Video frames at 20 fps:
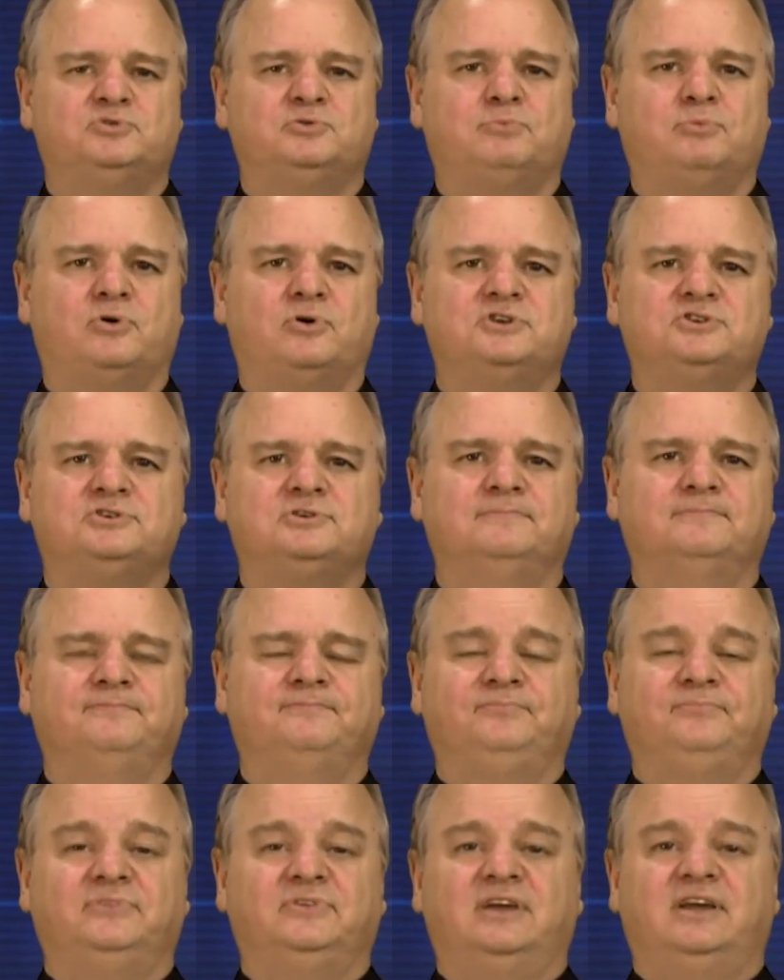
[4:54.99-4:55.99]
reports.
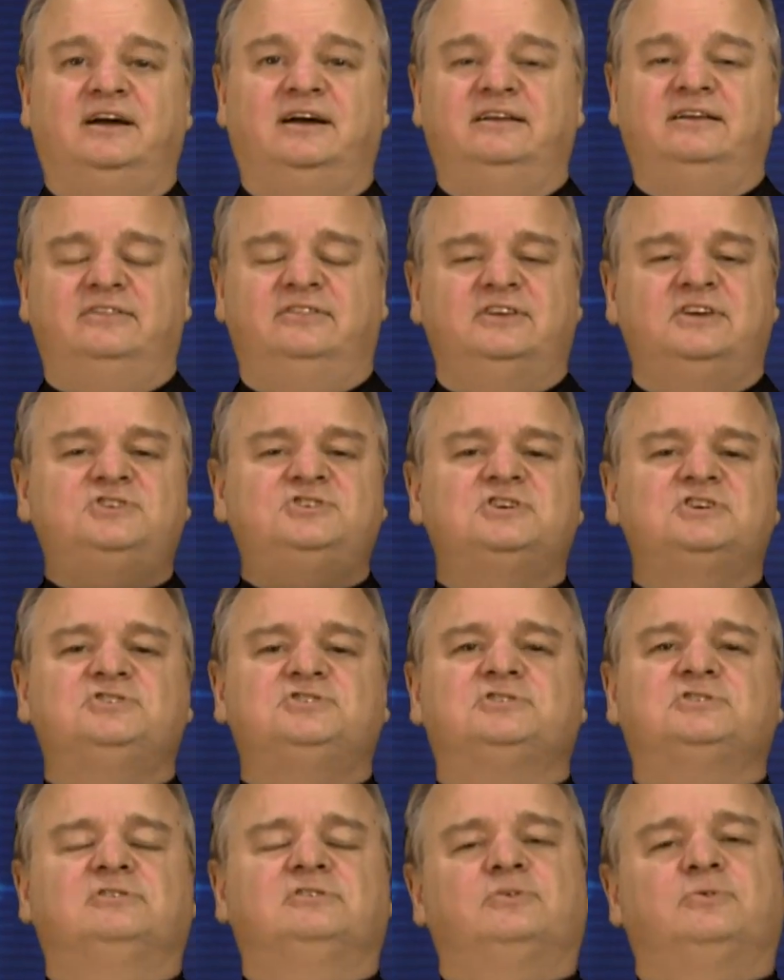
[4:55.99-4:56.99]
This
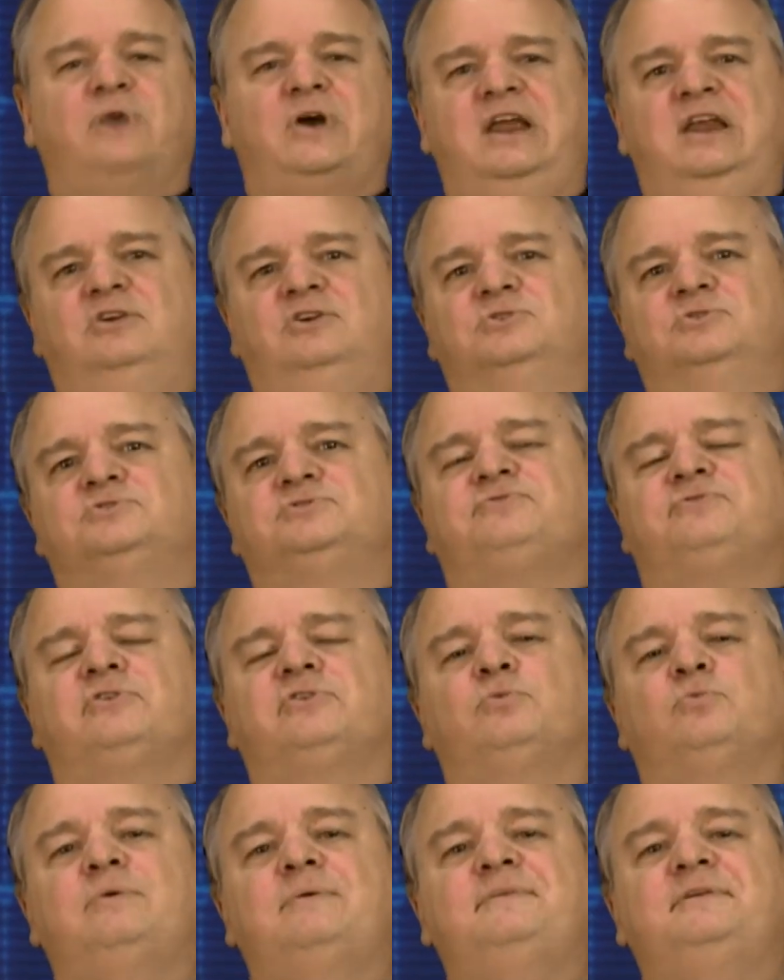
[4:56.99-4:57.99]
is great news for
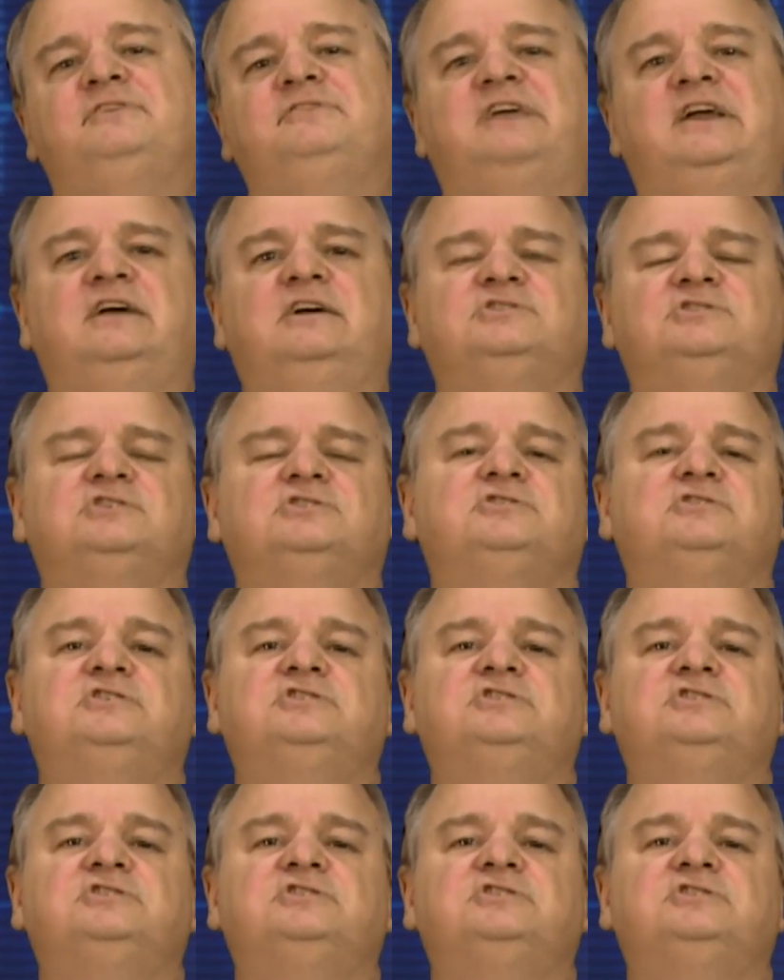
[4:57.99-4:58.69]
the women of Kansas.